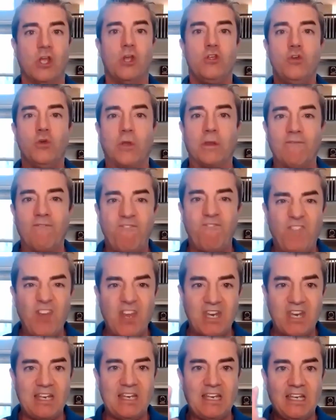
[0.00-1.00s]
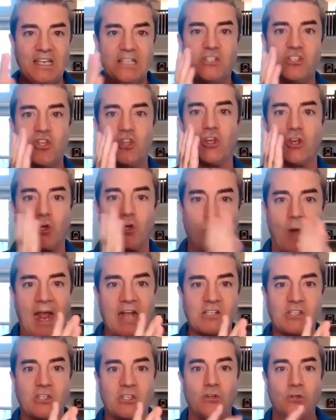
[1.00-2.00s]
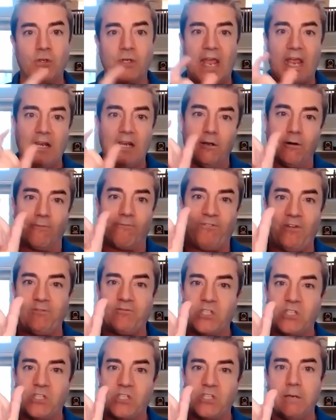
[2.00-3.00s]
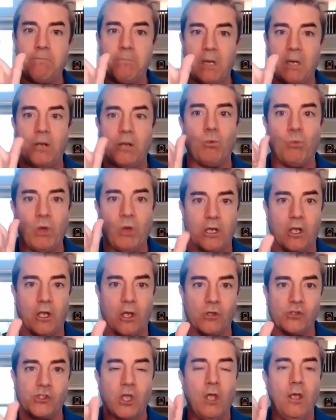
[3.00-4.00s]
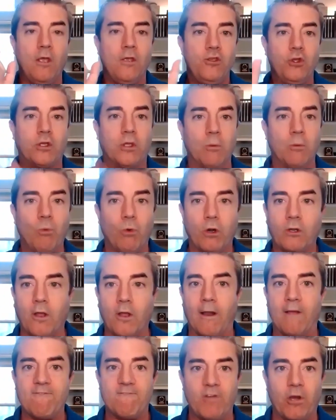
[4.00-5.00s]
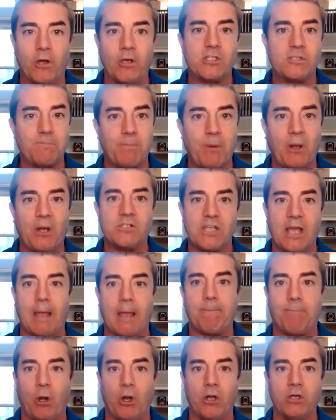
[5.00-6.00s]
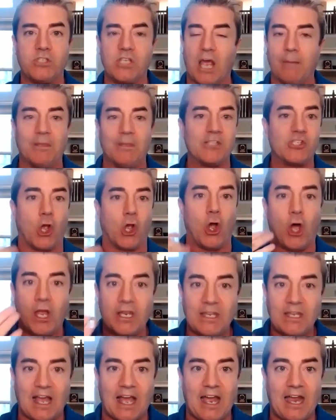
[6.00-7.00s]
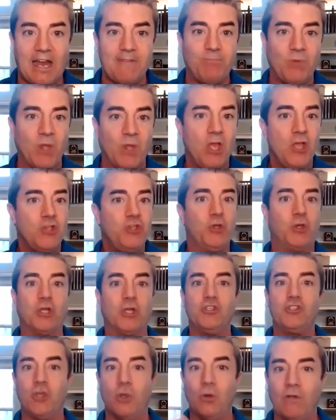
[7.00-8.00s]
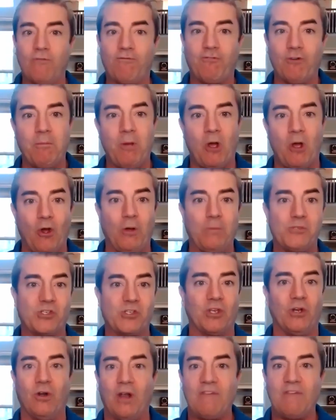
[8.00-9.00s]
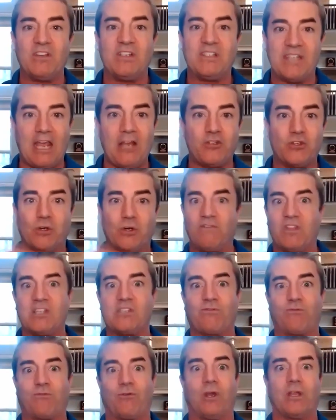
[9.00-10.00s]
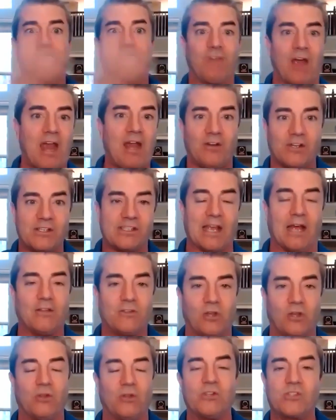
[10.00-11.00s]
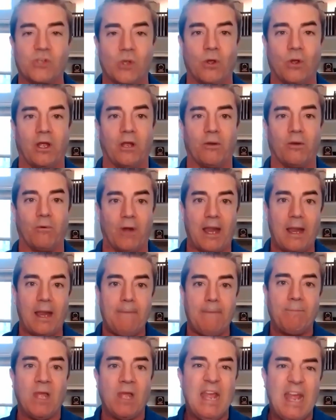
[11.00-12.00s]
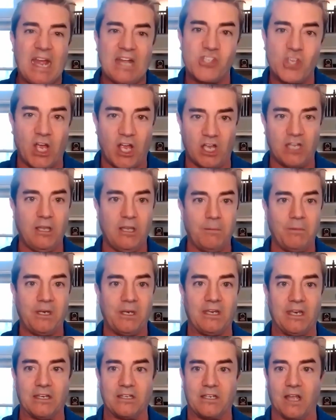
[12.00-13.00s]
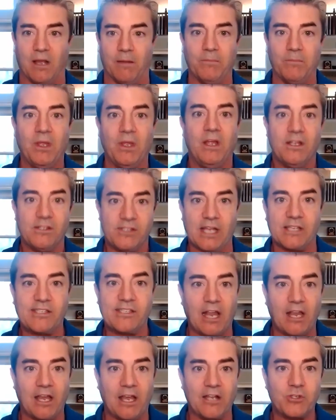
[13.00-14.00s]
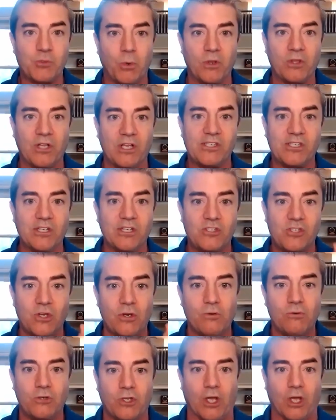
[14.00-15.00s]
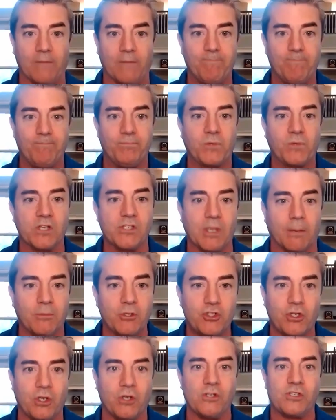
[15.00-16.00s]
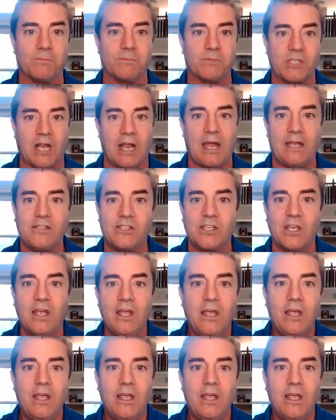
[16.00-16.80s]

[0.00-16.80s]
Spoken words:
You can fit it into the cracks of your day, little 15-minute windows. You can work on very spare time, part-time. It's online. You can do it from home, so you don't have the danger of this friggin' virus out there that's going on, right? And it's unlimited income. Does that sound like it's worth listening to? Good, because I'm going to show you some slides.